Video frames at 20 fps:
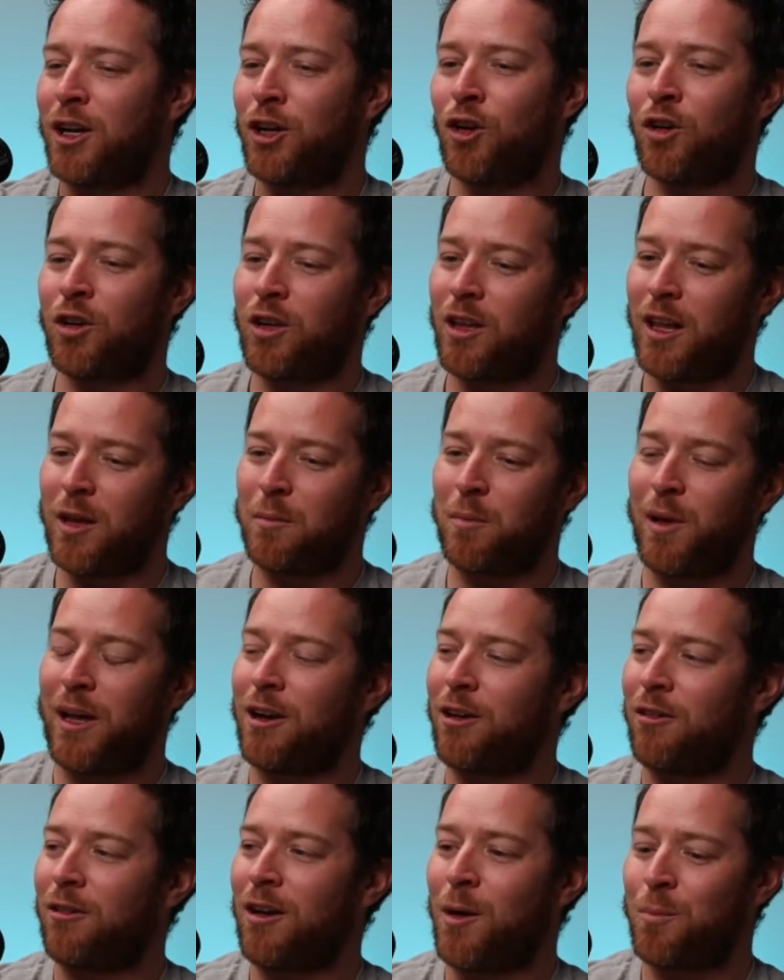know, you like pick
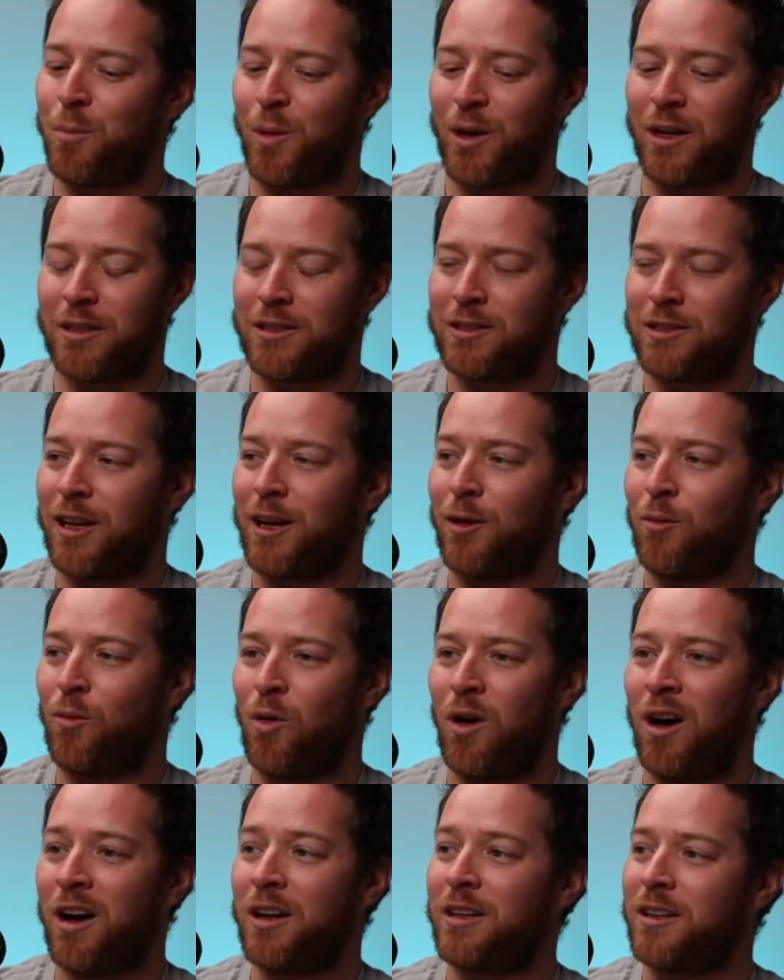her up and it's like,
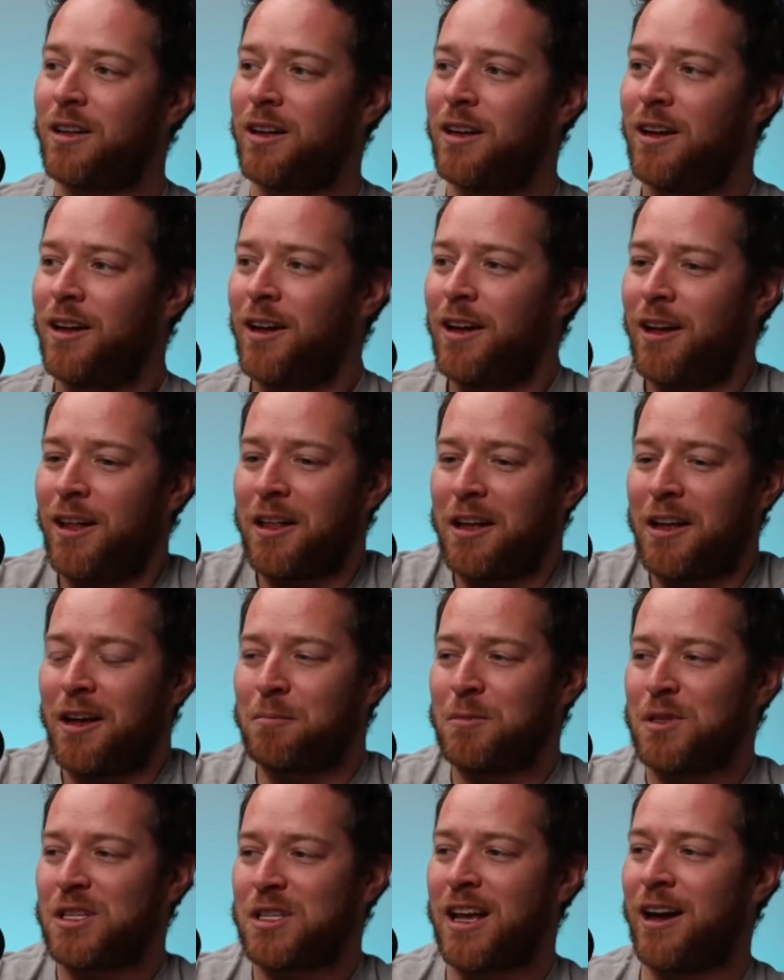what? Like, I'm
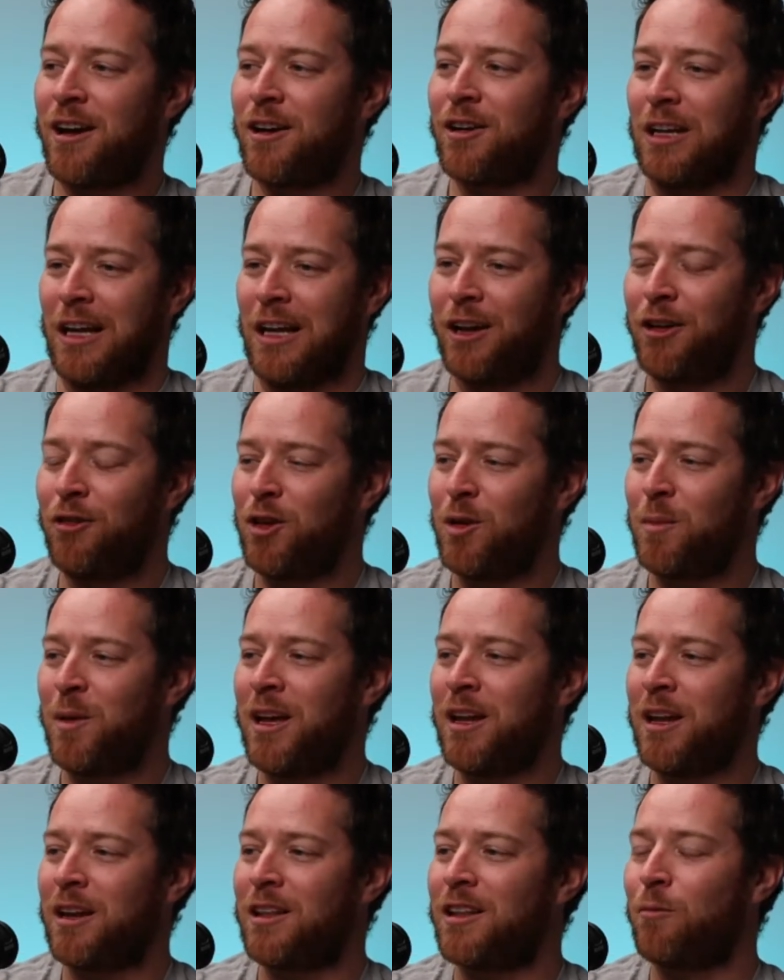scared. I know what you
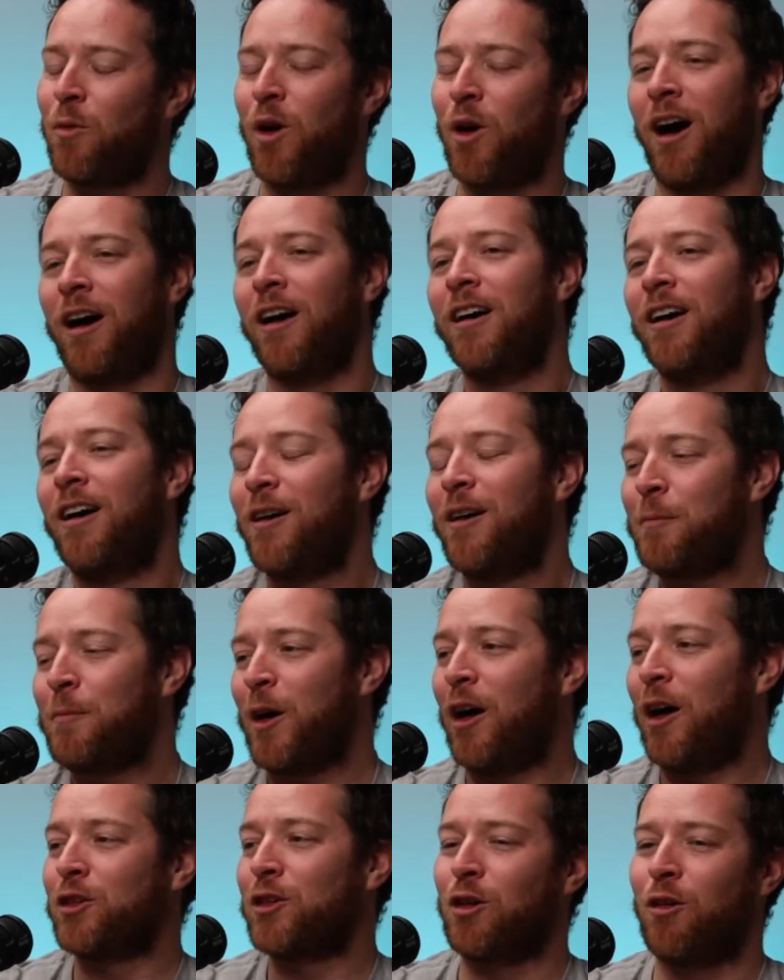mean. And then, but
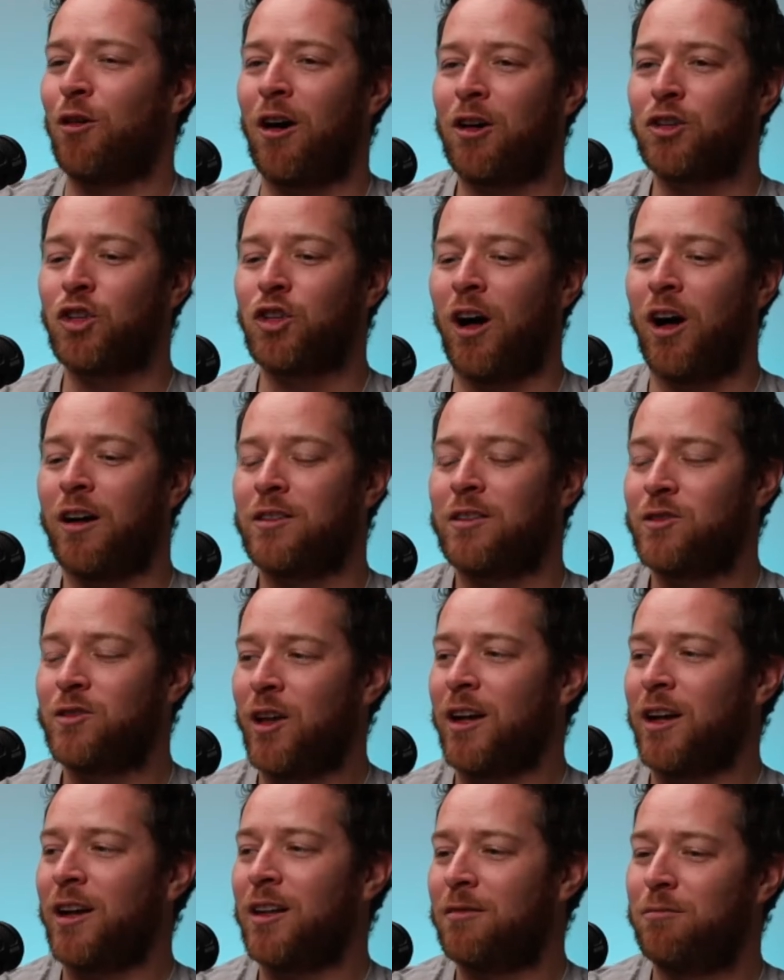also our dog is
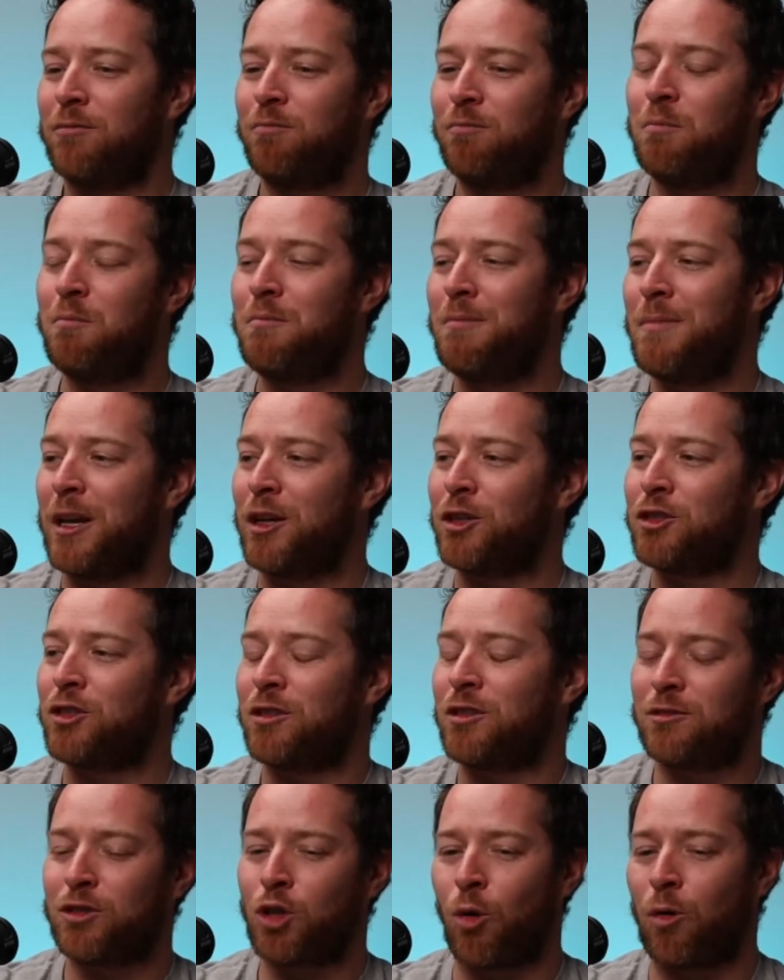like a miniature
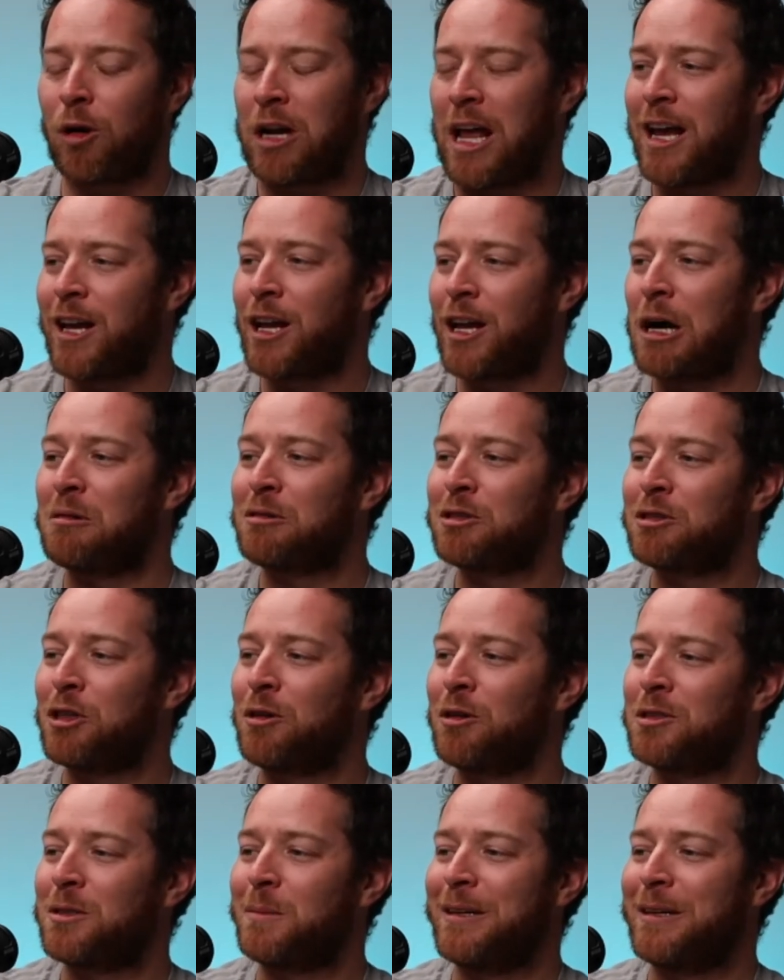tornado, so it's a bit